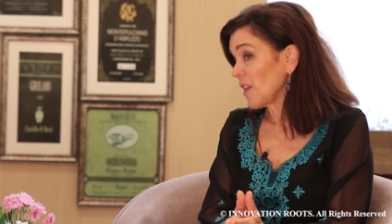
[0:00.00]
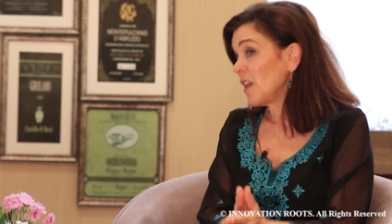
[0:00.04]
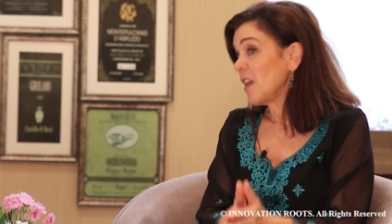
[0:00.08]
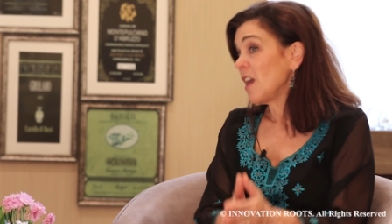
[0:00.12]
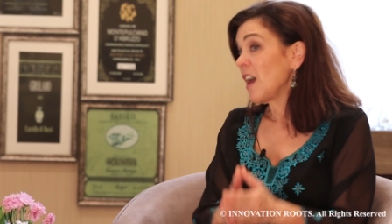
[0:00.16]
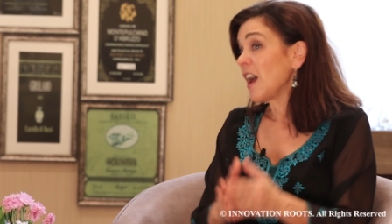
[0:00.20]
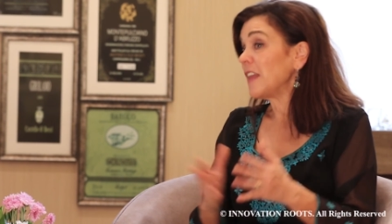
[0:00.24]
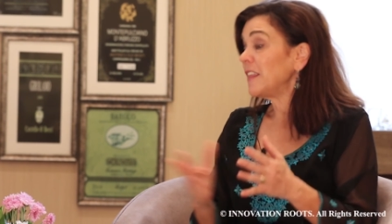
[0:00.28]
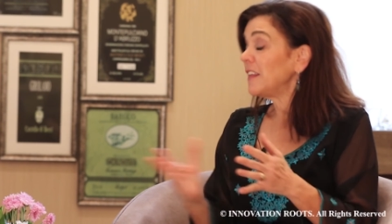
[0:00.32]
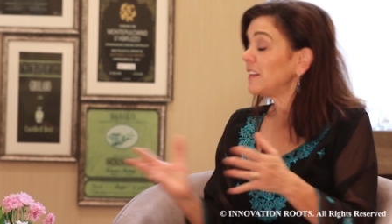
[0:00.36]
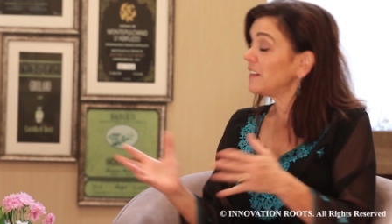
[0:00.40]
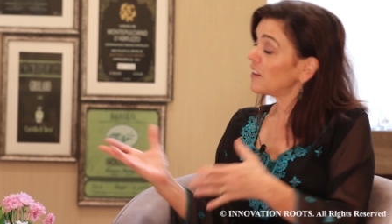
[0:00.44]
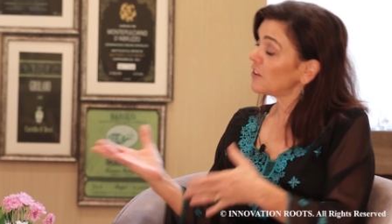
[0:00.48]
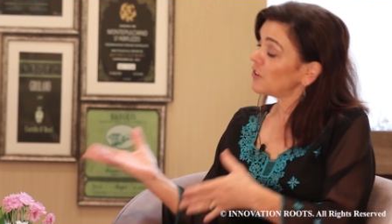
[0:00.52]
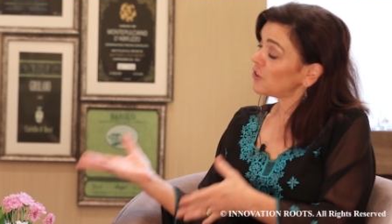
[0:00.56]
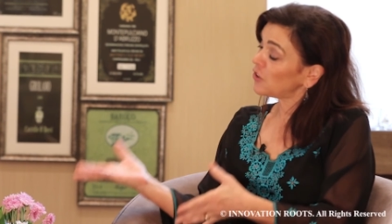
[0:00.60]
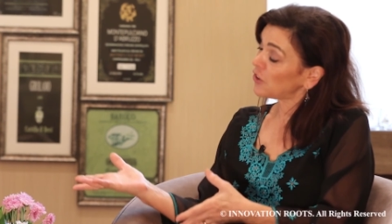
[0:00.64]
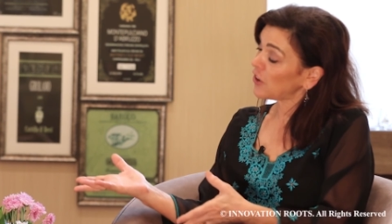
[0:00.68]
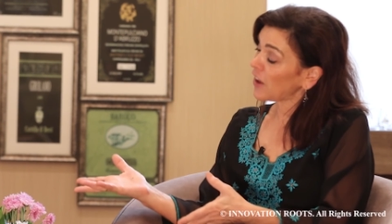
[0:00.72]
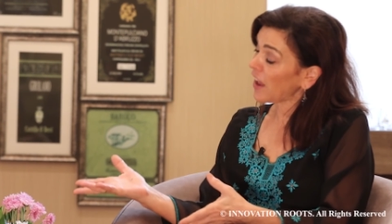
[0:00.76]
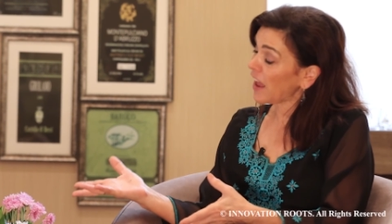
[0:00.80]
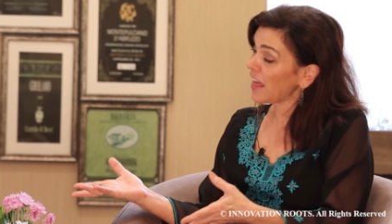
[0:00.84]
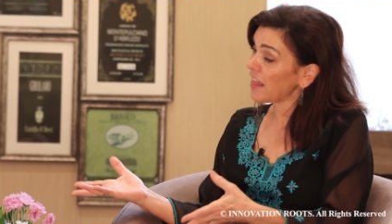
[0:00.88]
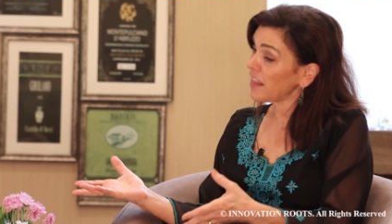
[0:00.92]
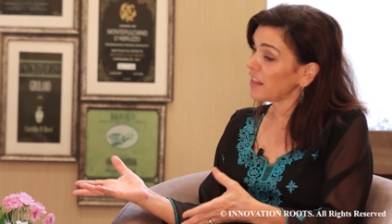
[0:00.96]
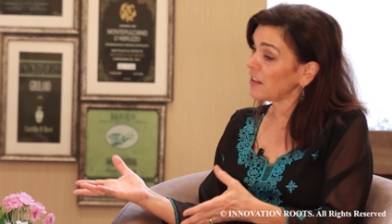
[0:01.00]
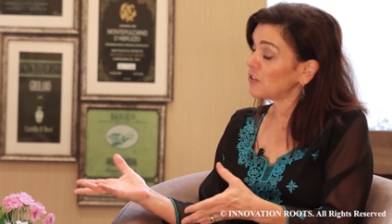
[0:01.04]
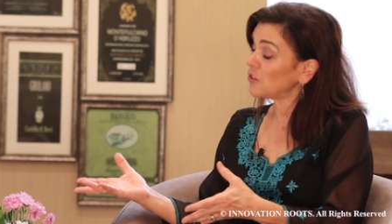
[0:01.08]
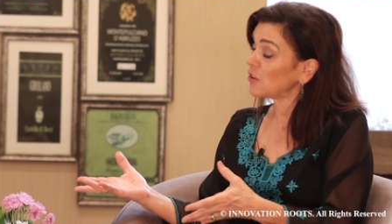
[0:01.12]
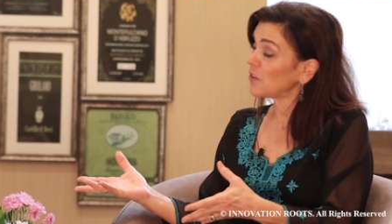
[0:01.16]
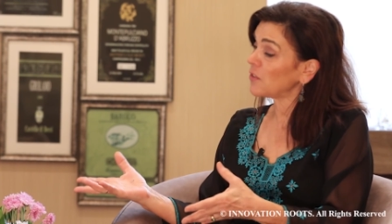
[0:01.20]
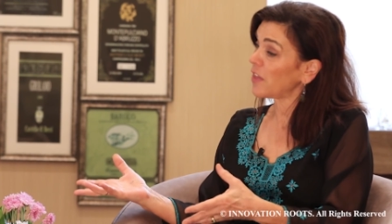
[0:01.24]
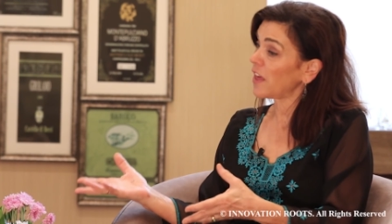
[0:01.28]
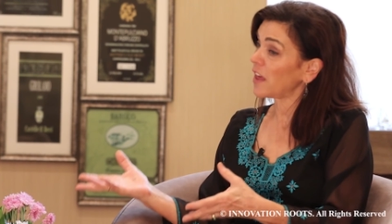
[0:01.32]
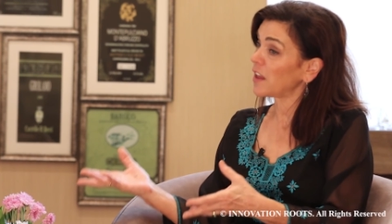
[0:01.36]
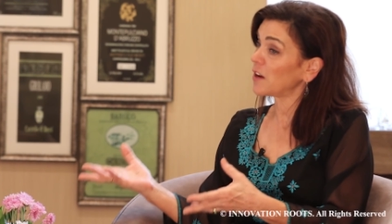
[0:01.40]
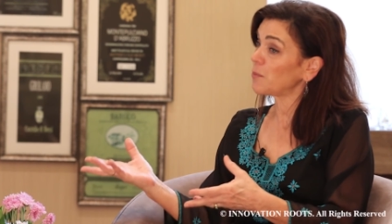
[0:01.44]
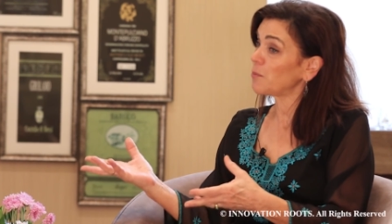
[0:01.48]
I think the challenge of
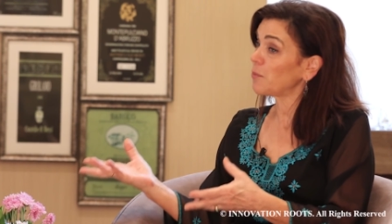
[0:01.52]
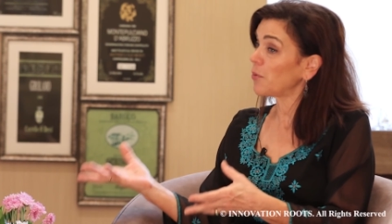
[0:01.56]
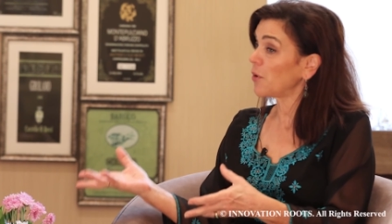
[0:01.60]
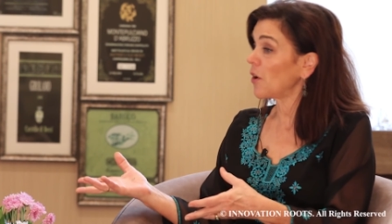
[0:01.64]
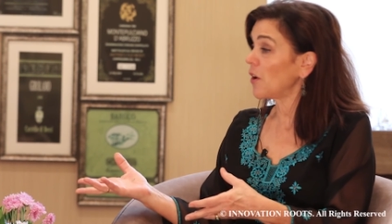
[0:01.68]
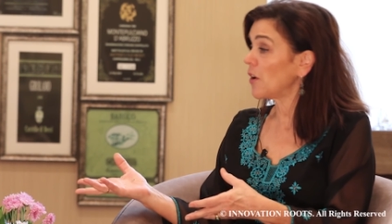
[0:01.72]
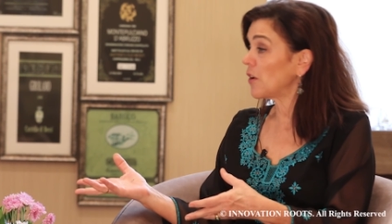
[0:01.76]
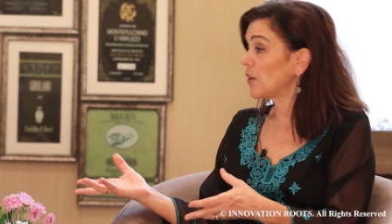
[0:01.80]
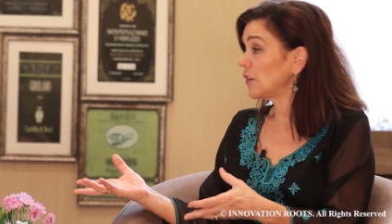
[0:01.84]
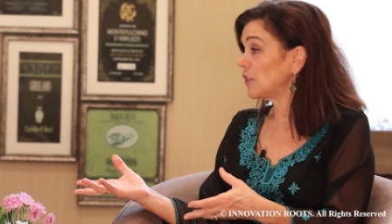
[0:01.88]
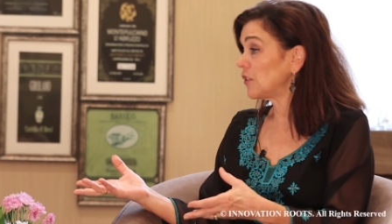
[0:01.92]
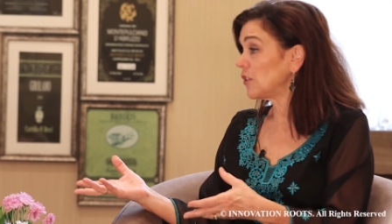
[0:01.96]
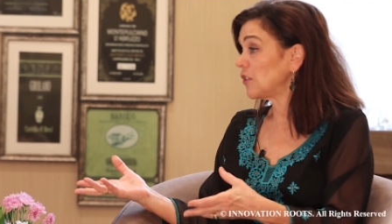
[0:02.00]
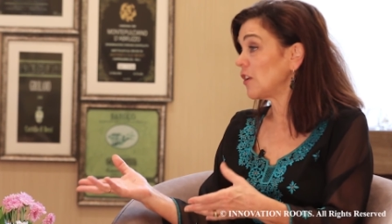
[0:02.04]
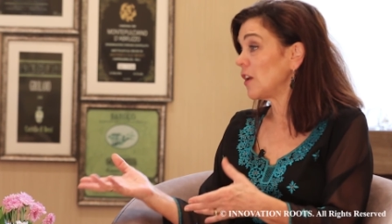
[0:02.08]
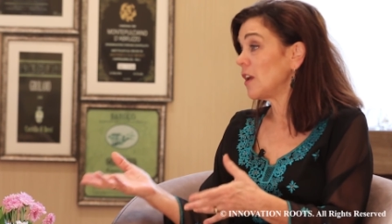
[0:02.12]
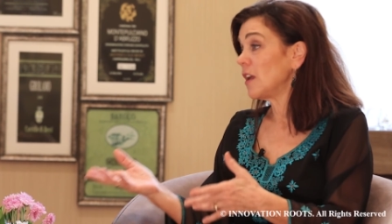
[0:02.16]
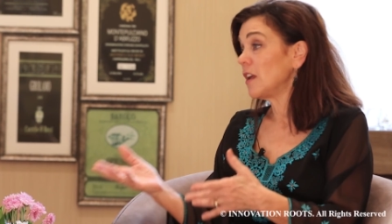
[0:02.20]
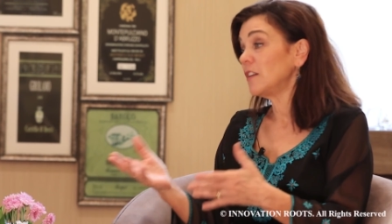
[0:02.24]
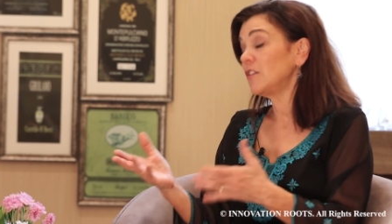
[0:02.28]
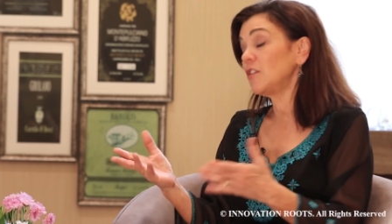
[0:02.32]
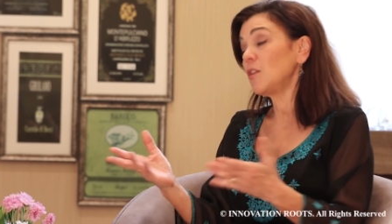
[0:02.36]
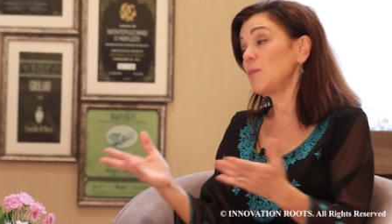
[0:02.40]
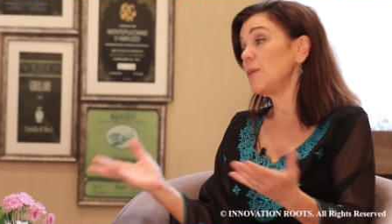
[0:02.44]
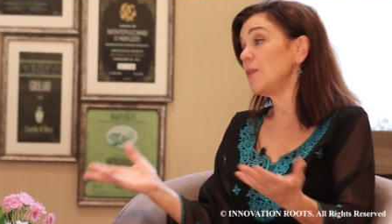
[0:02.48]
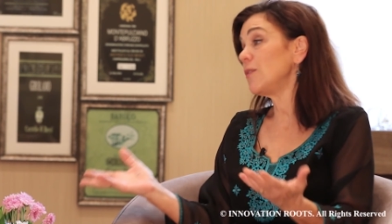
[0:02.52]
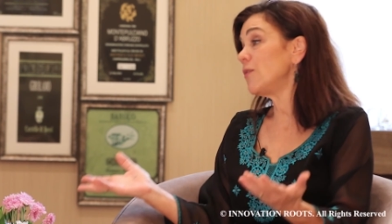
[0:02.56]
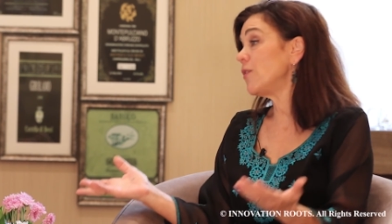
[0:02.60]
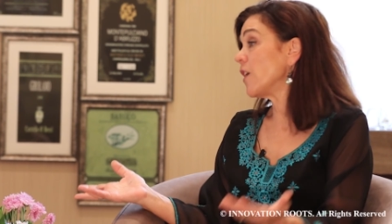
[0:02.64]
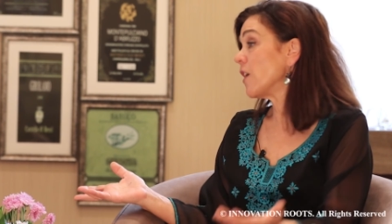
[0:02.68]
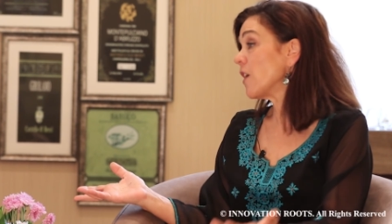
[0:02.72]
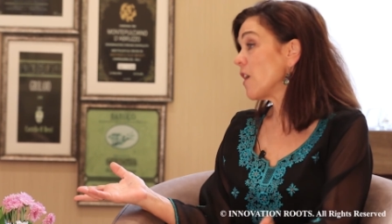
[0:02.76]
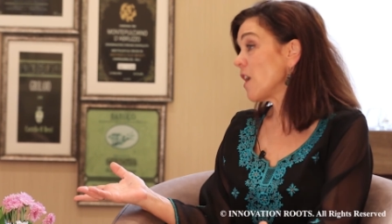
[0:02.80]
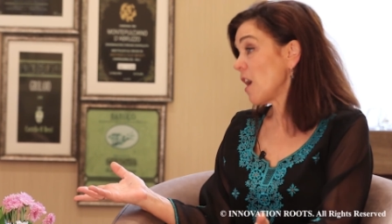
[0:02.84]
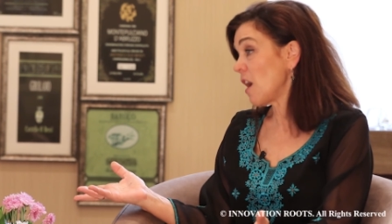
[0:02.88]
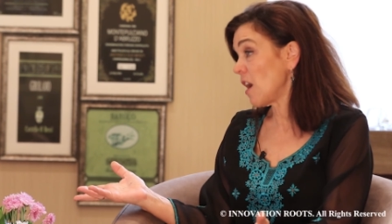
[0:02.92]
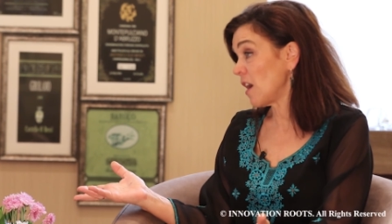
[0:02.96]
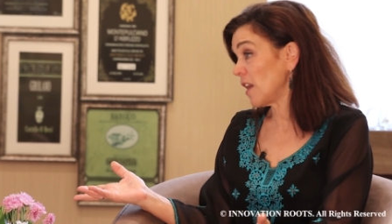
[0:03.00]
that approach, to be
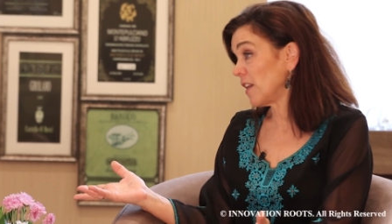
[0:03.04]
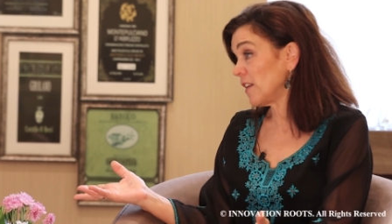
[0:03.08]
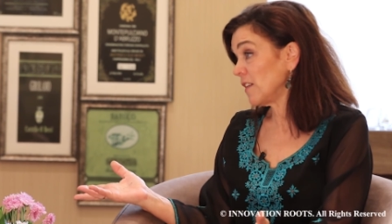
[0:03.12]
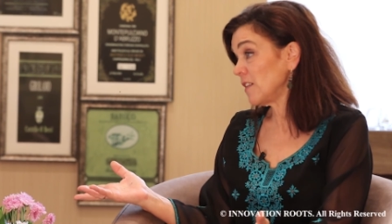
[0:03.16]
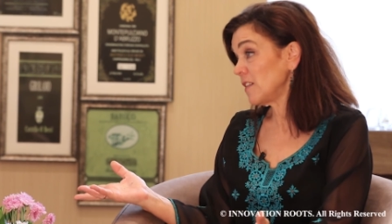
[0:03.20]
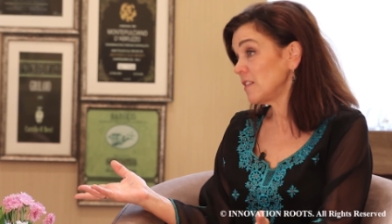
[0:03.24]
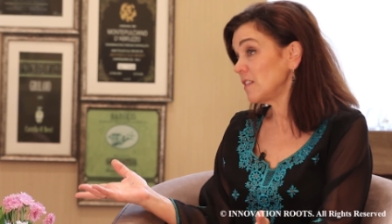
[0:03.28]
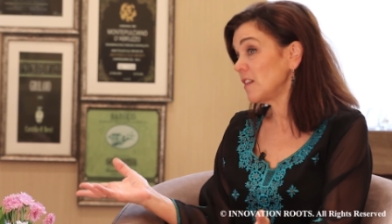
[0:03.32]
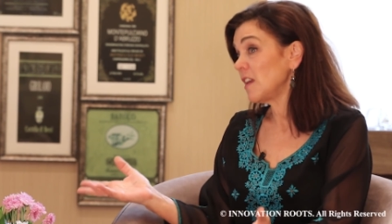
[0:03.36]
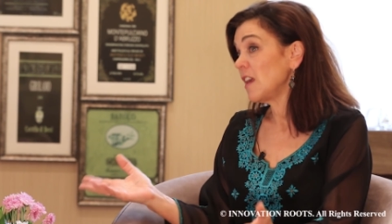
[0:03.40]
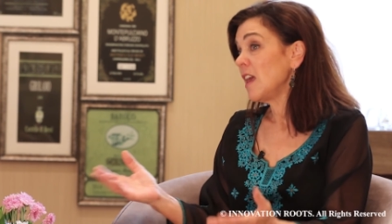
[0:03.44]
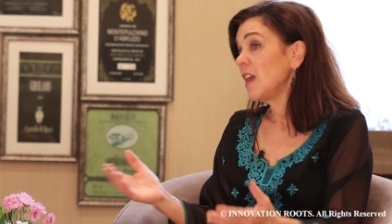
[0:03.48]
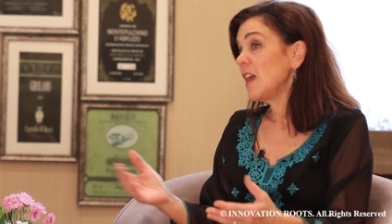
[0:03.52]
very honest,